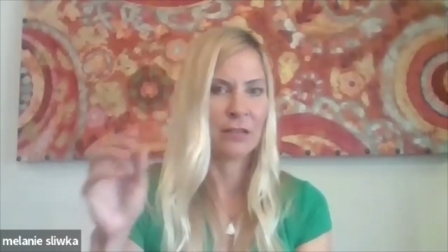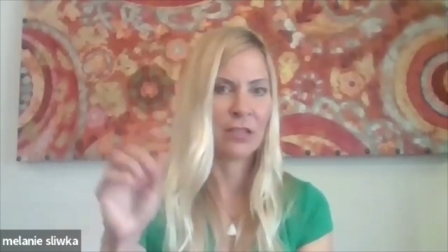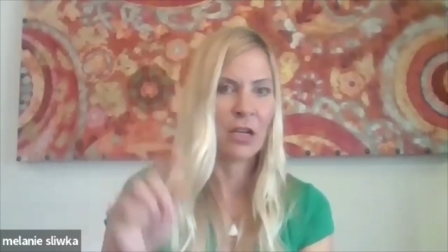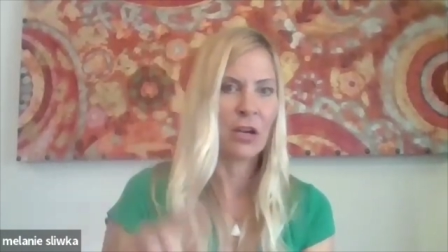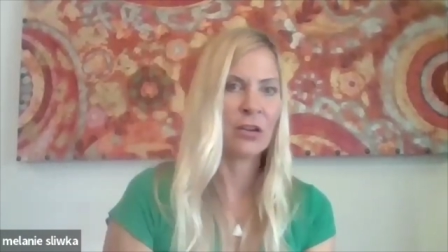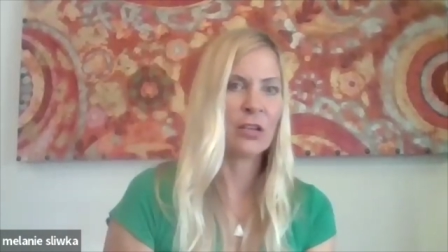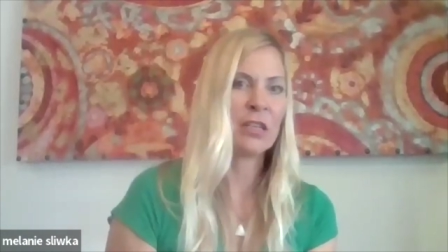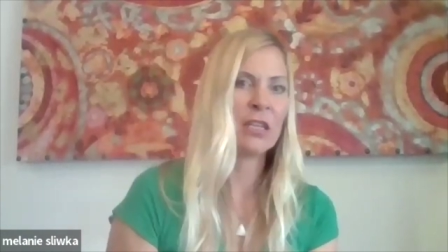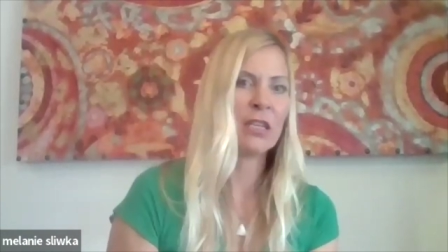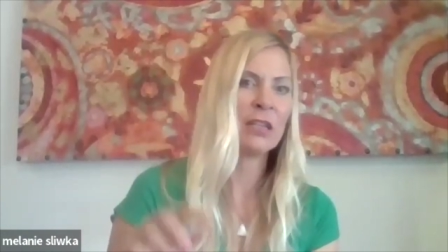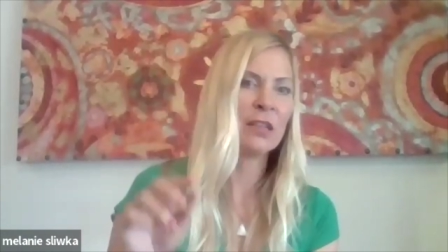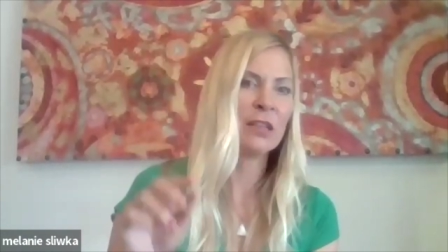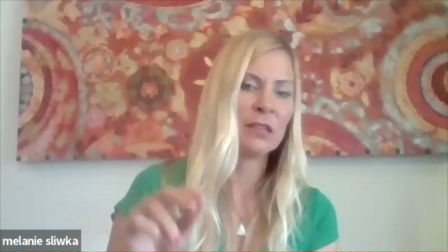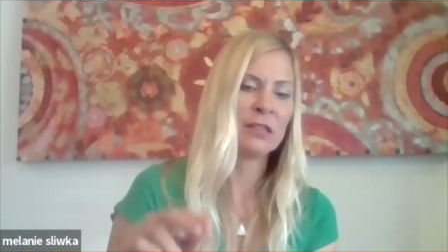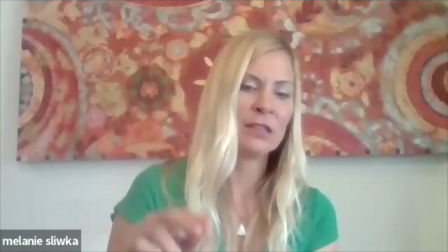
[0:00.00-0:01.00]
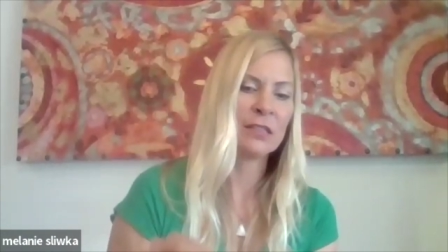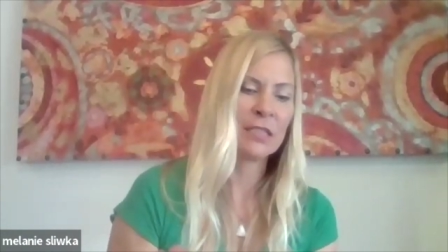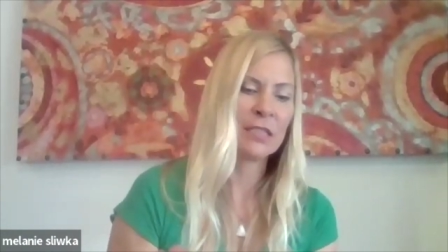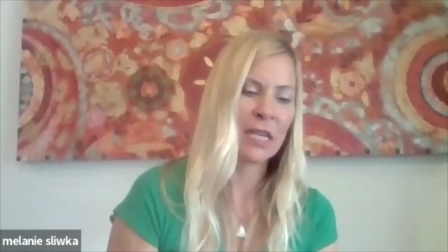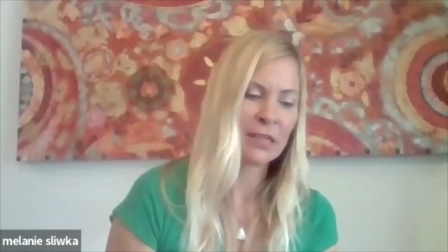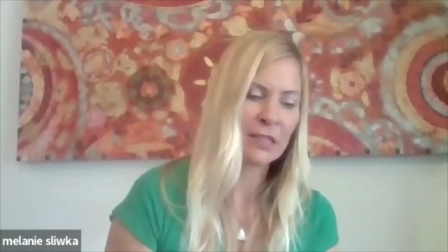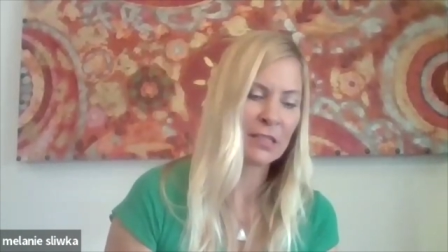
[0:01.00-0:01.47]
Gardening,
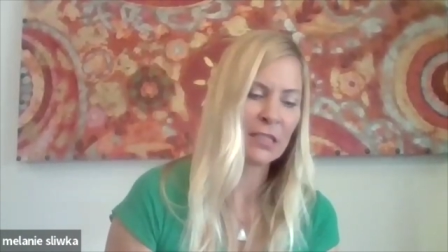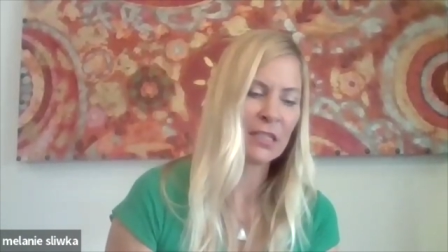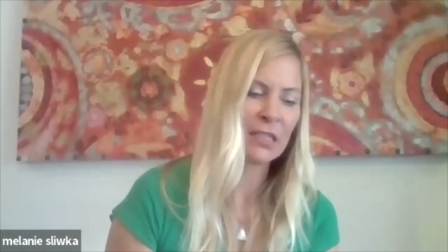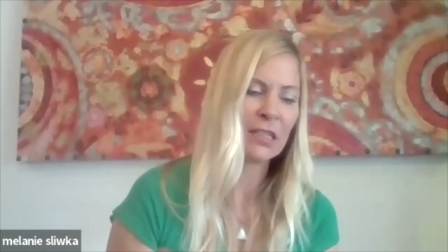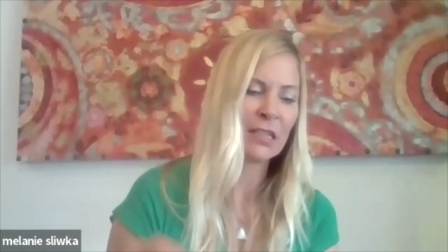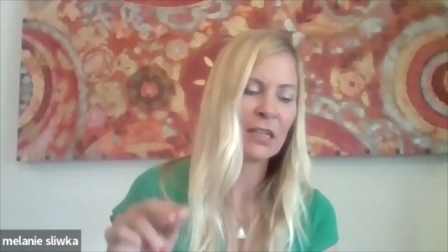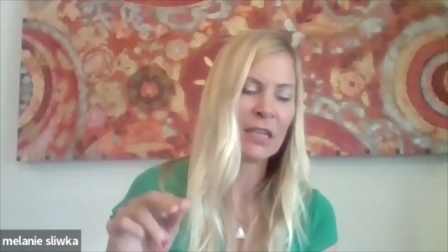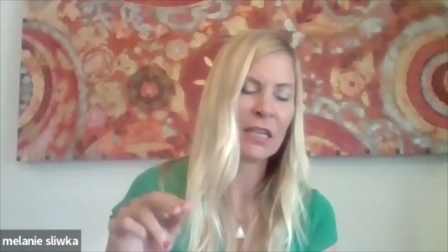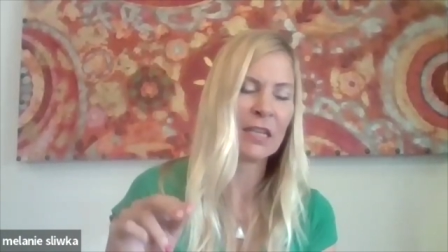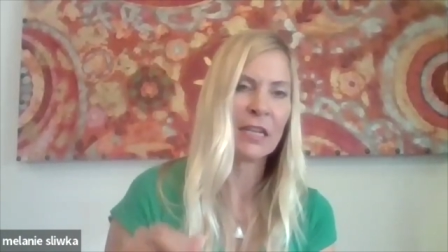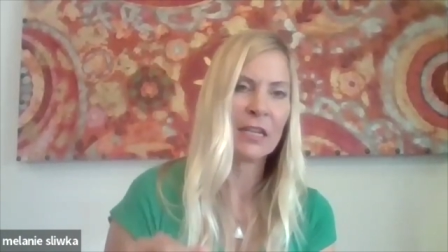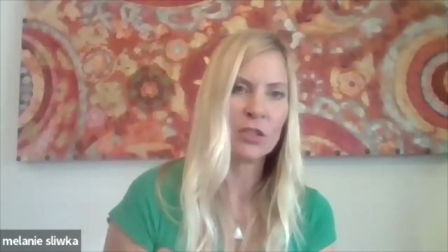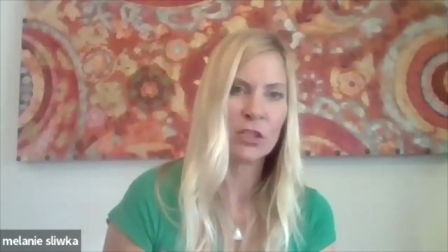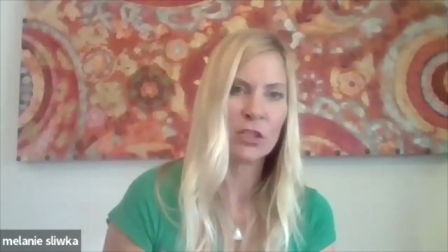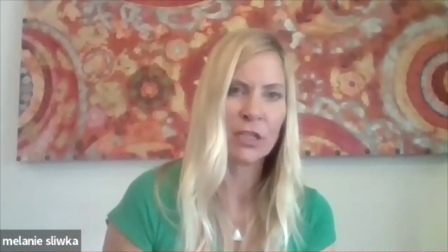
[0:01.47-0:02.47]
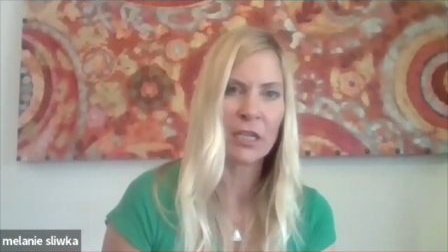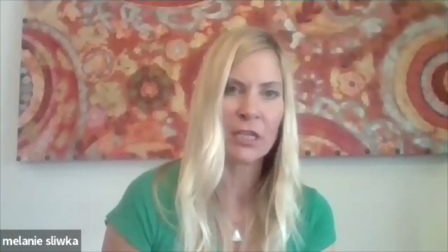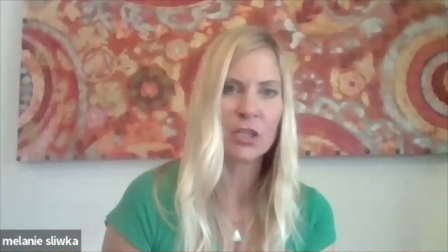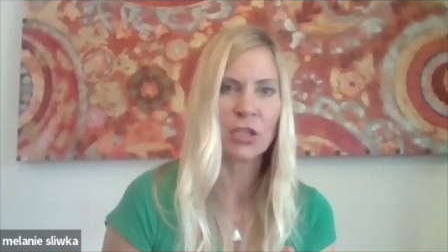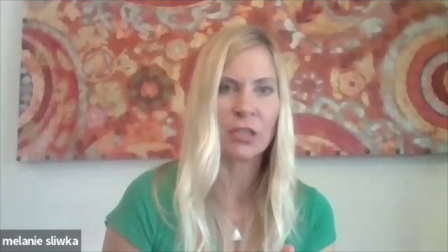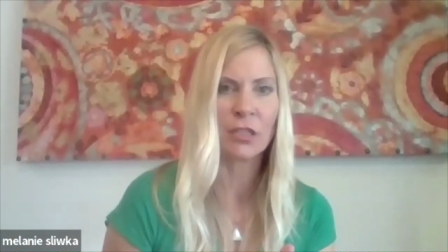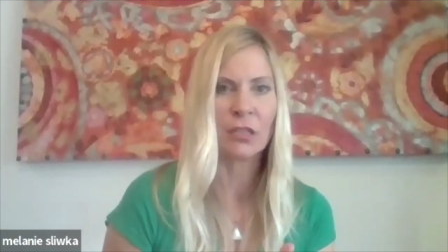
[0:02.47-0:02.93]
tasting, yep. and
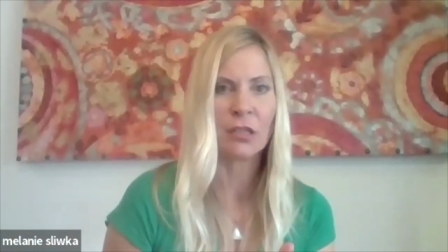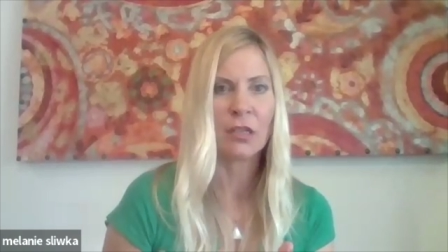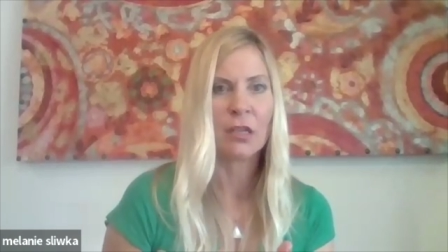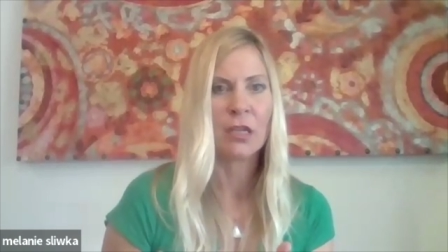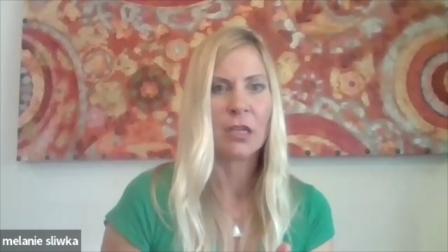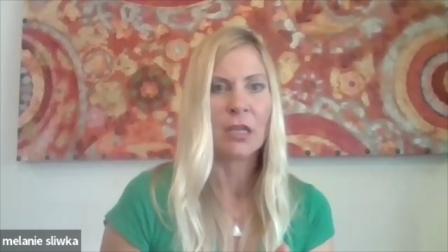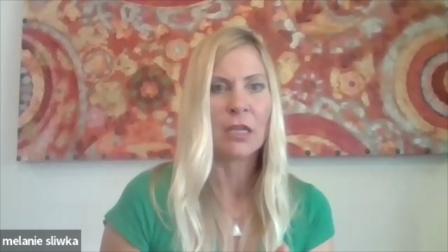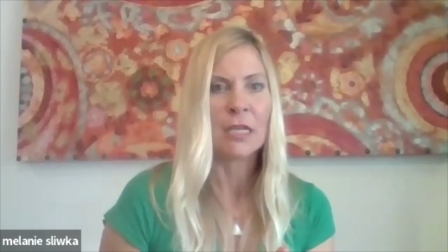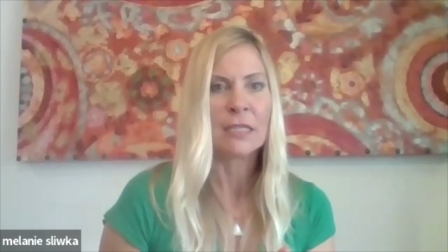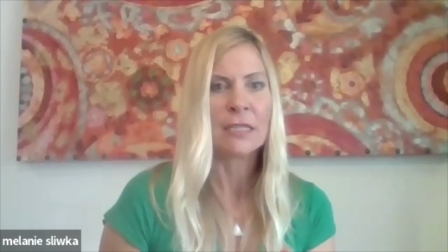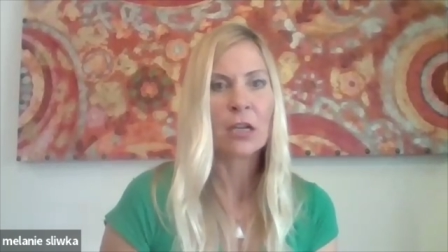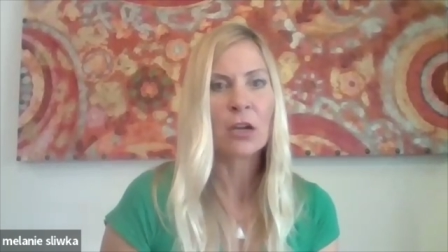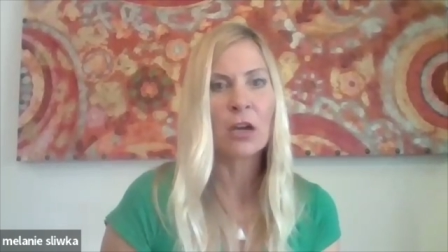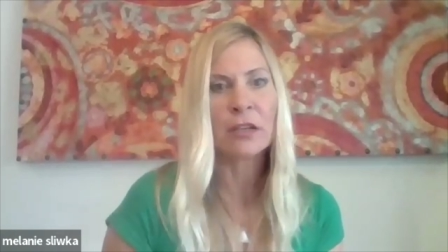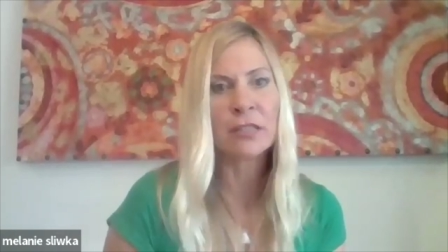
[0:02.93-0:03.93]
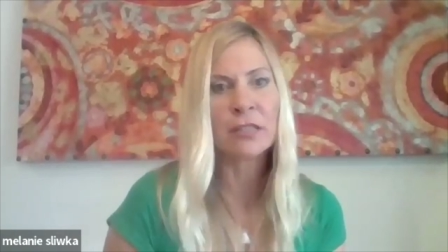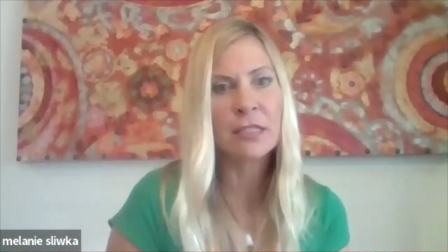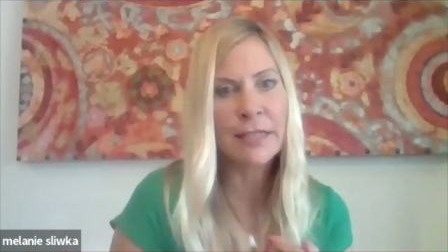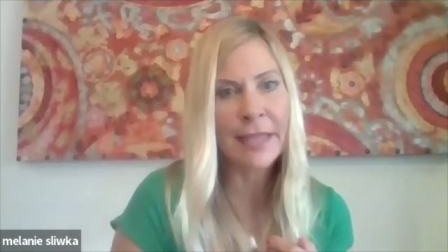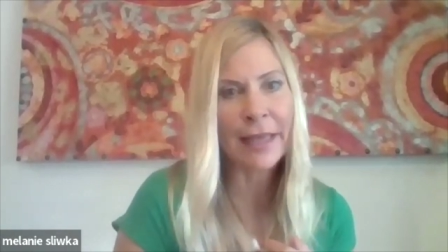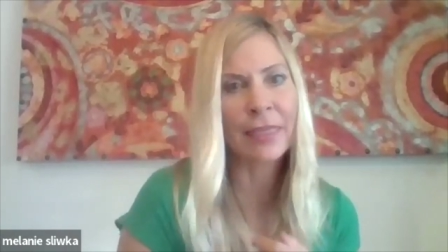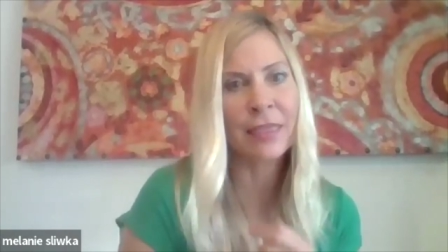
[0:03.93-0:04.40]
education. Yep. That costs
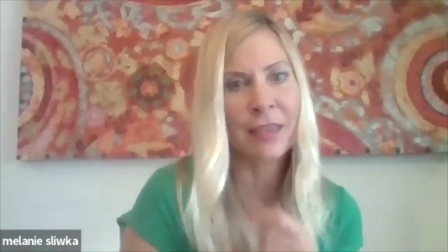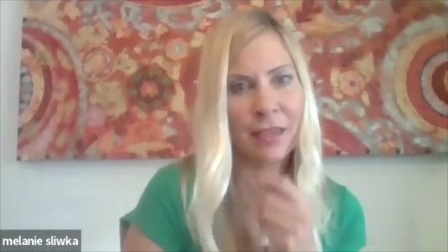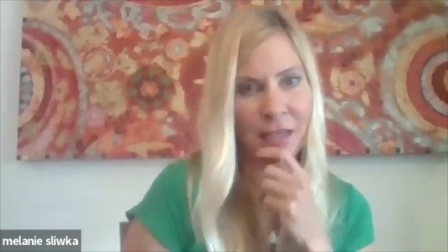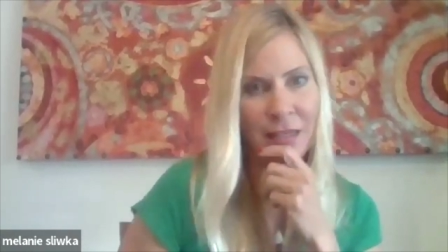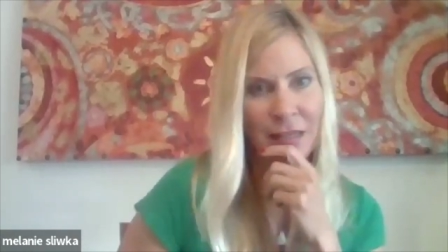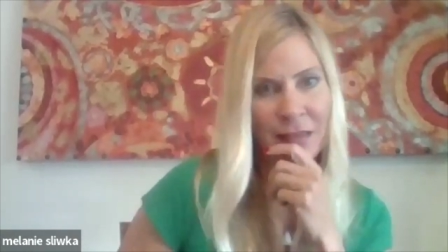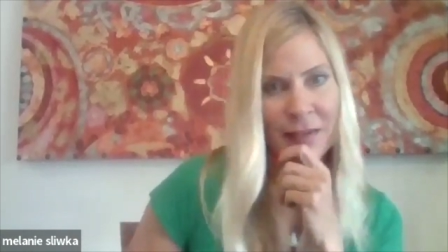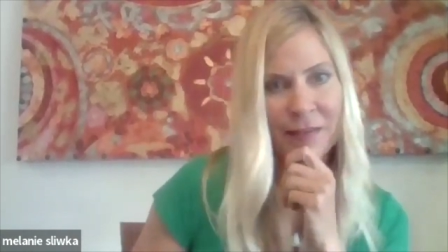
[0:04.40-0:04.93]
nothing.